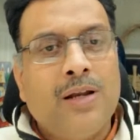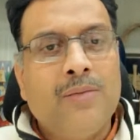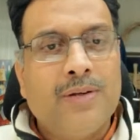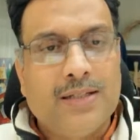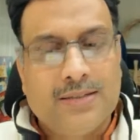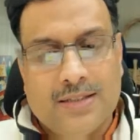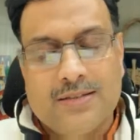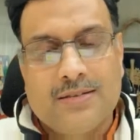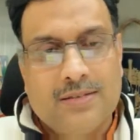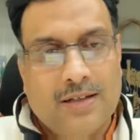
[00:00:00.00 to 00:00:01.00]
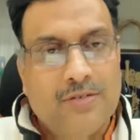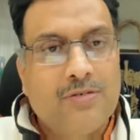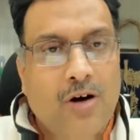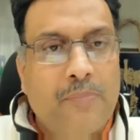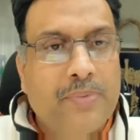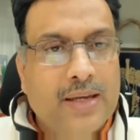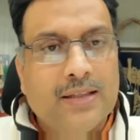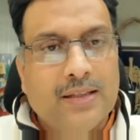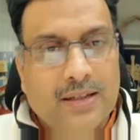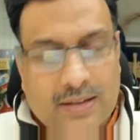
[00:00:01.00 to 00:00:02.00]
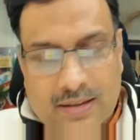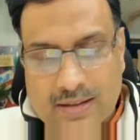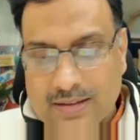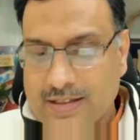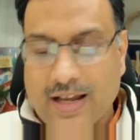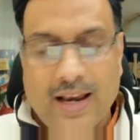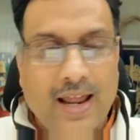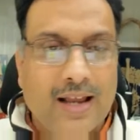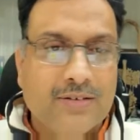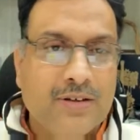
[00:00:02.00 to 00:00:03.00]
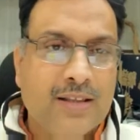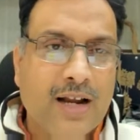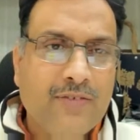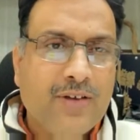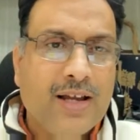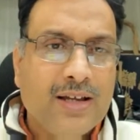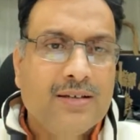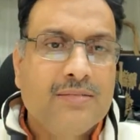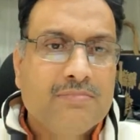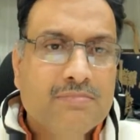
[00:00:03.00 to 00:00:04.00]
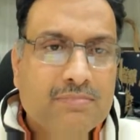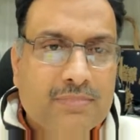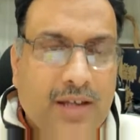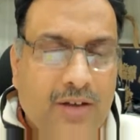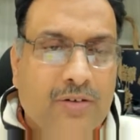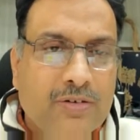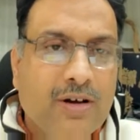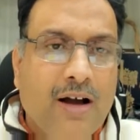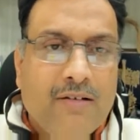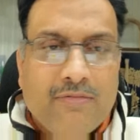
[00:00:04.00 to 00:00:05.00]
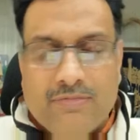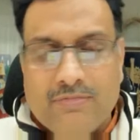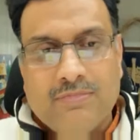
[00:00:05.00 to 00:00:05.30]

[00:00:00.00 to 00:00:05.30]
polymerases, copying the DNA. So in that way, you have